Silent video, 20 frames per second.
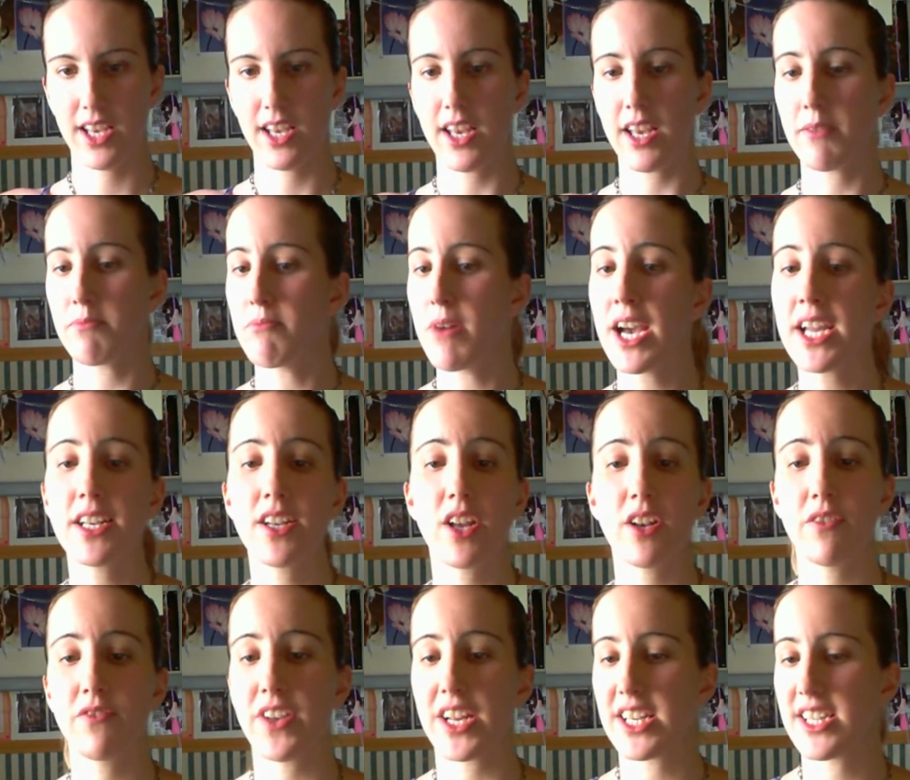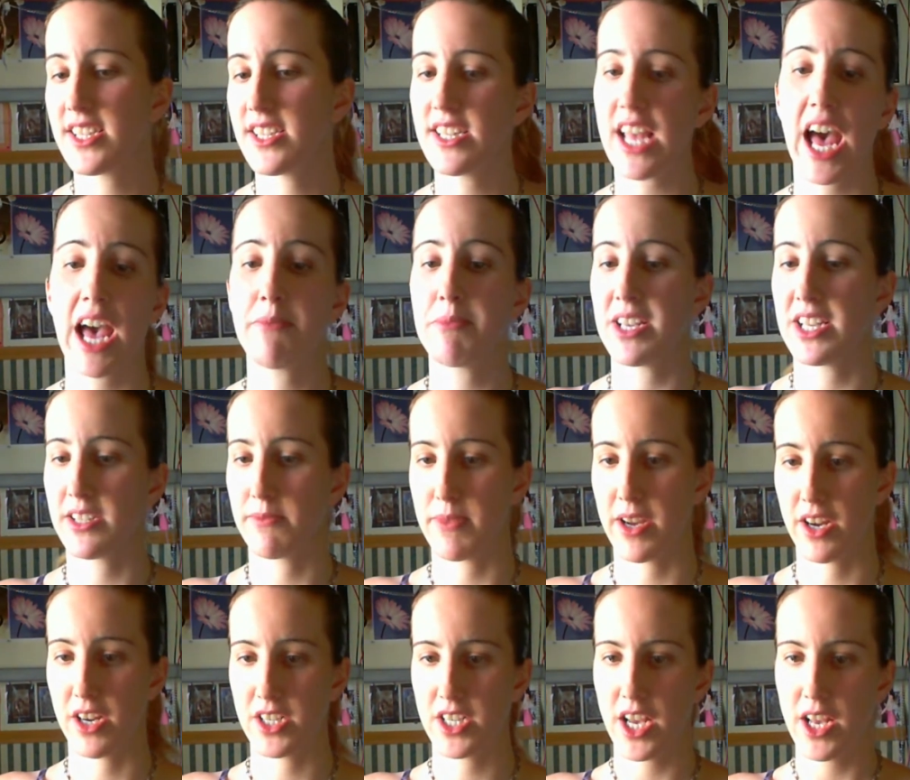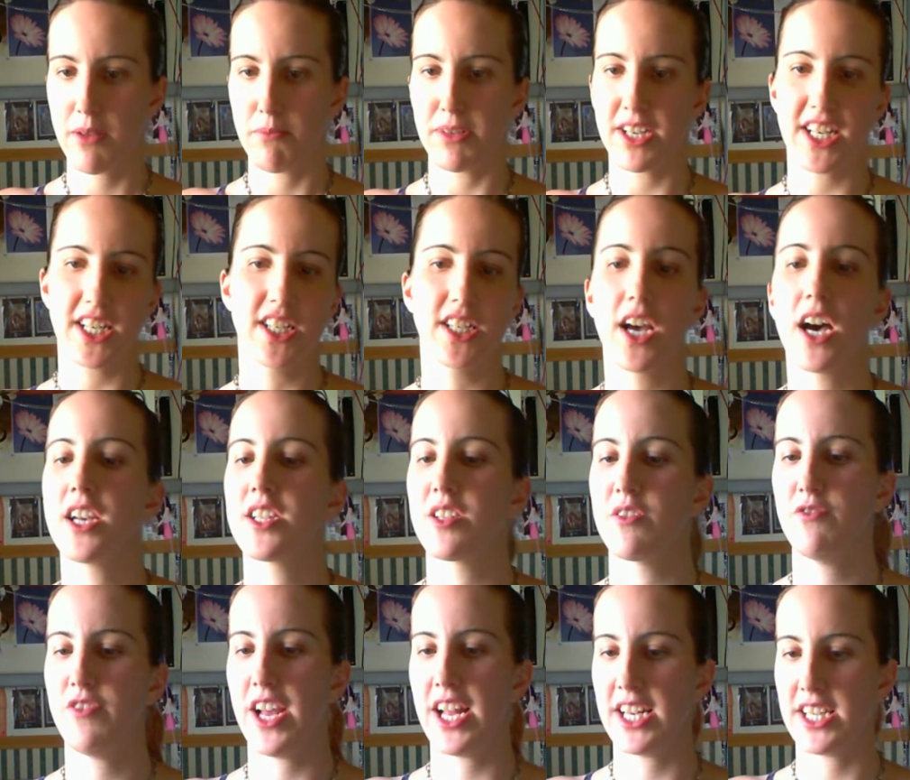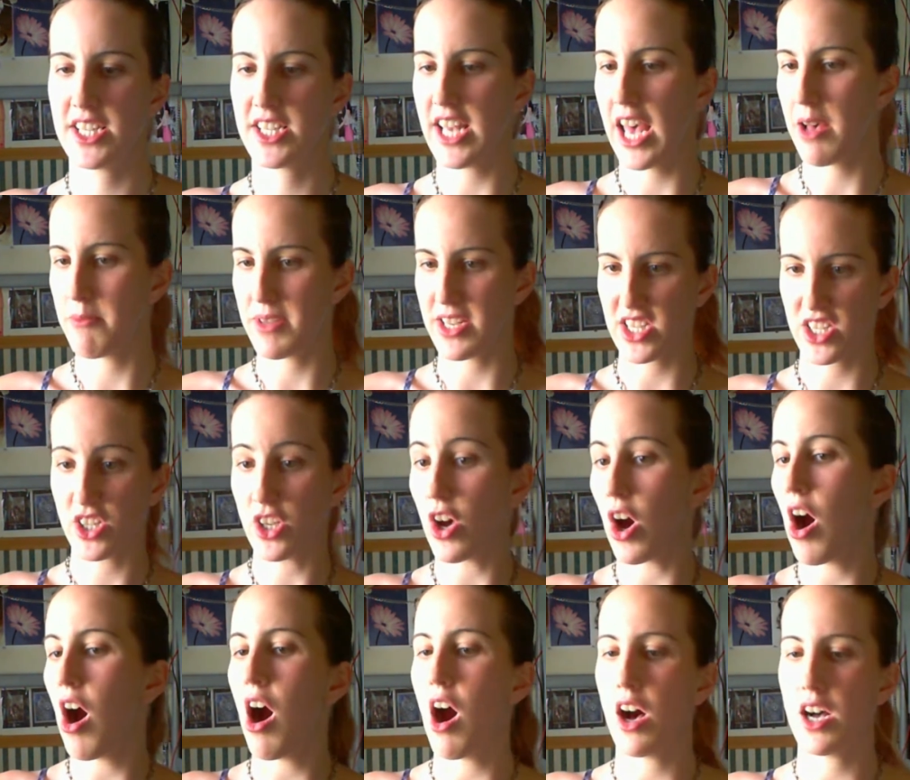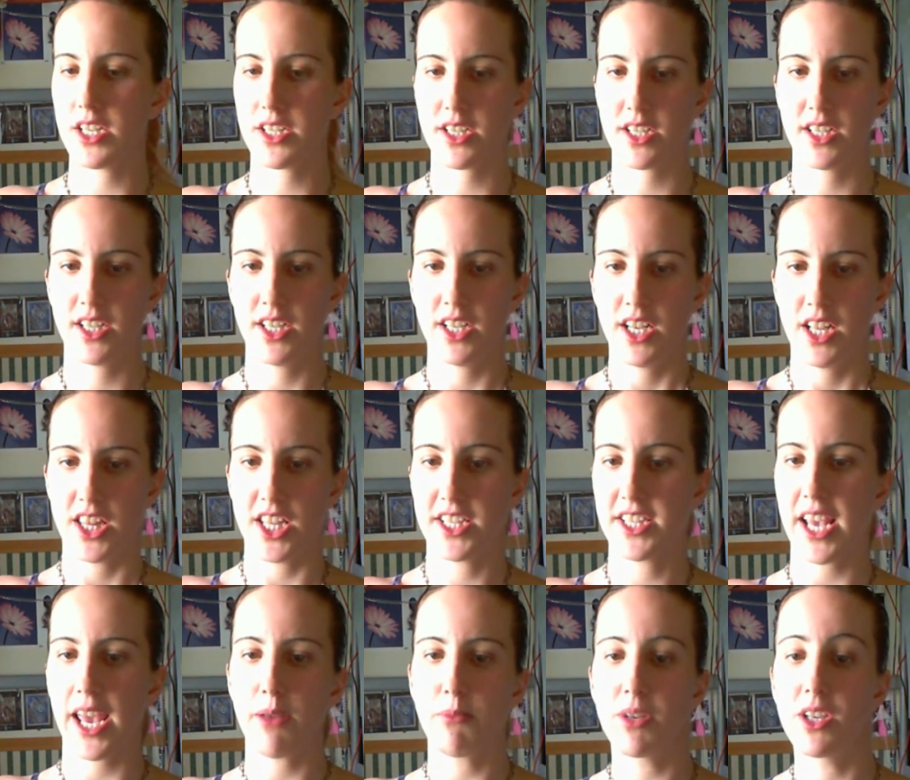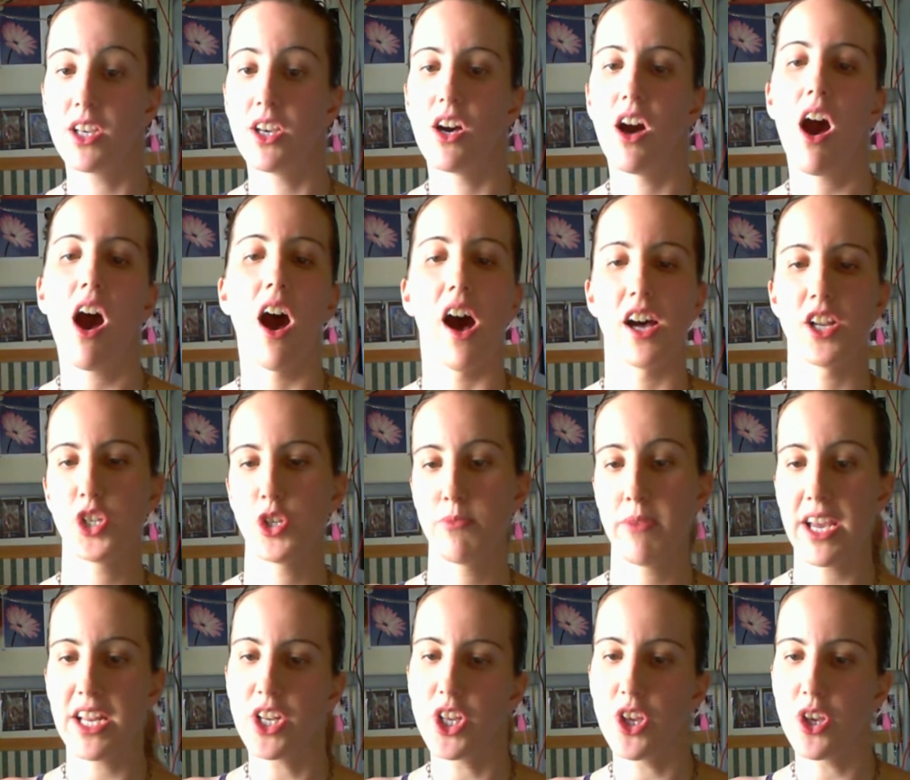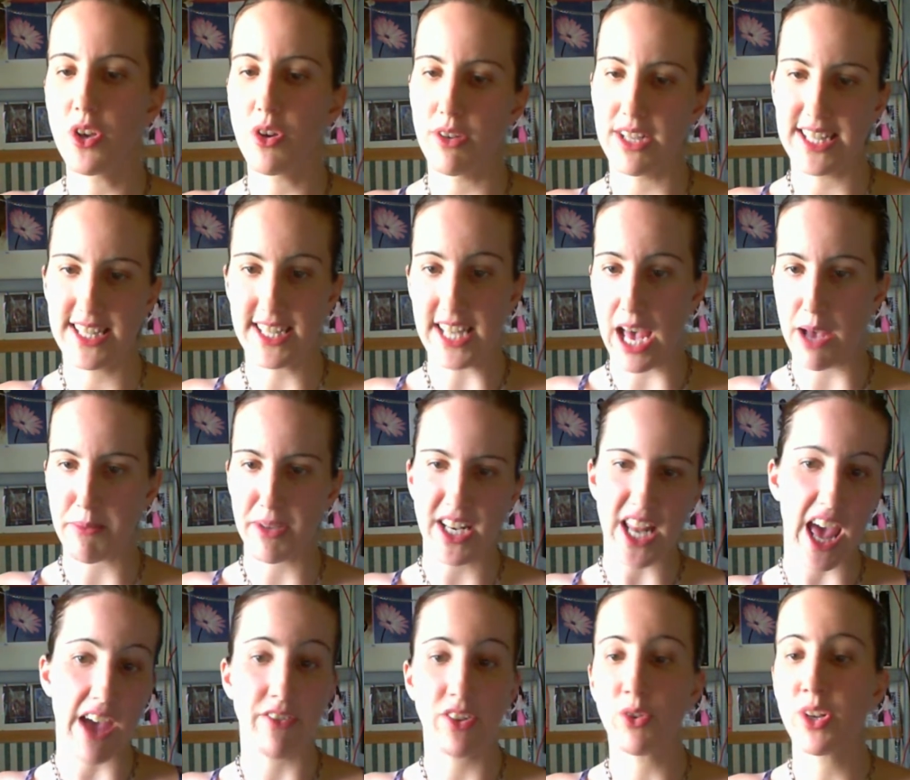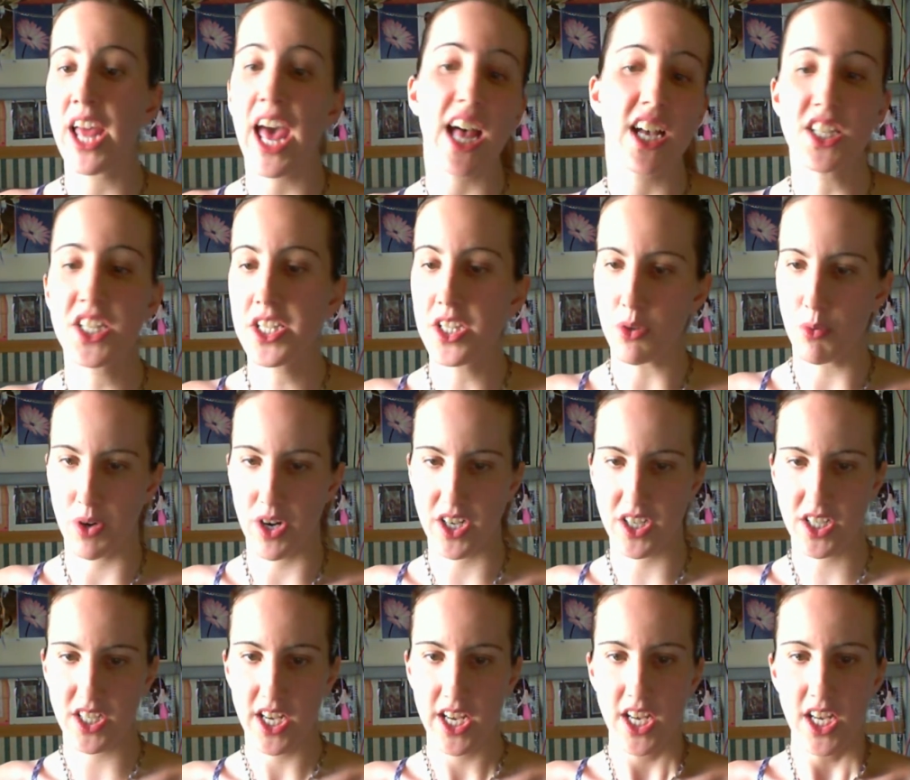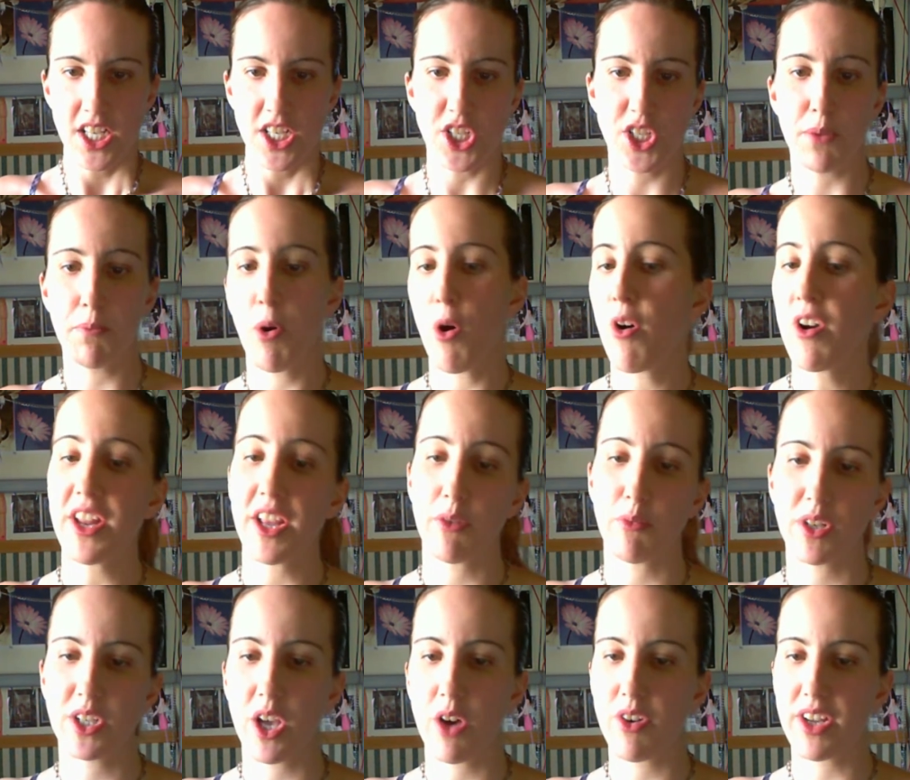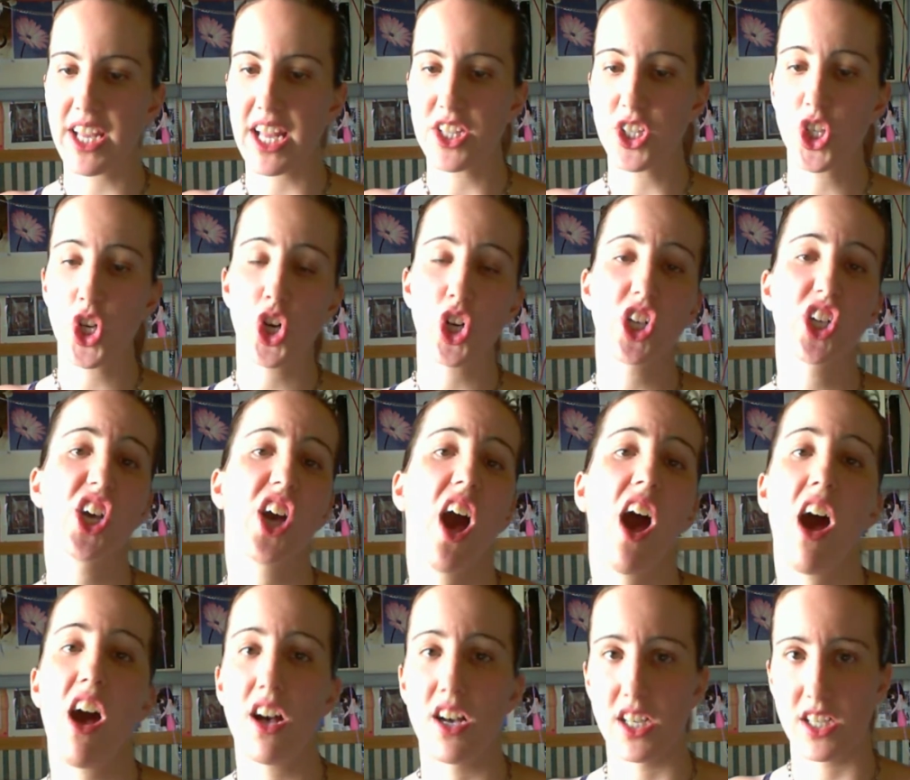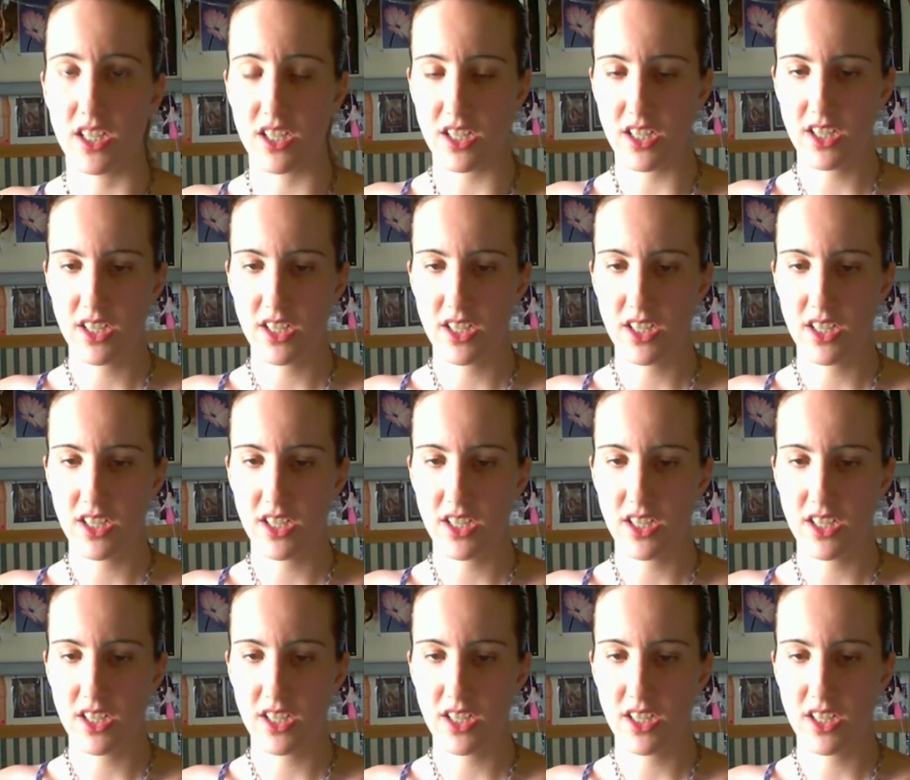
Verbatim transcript: It might not affect Sammy's marriage, but it does offend Sammy's God. The same God who made you and Sammy and everyone else in the world. To support it would go against her God.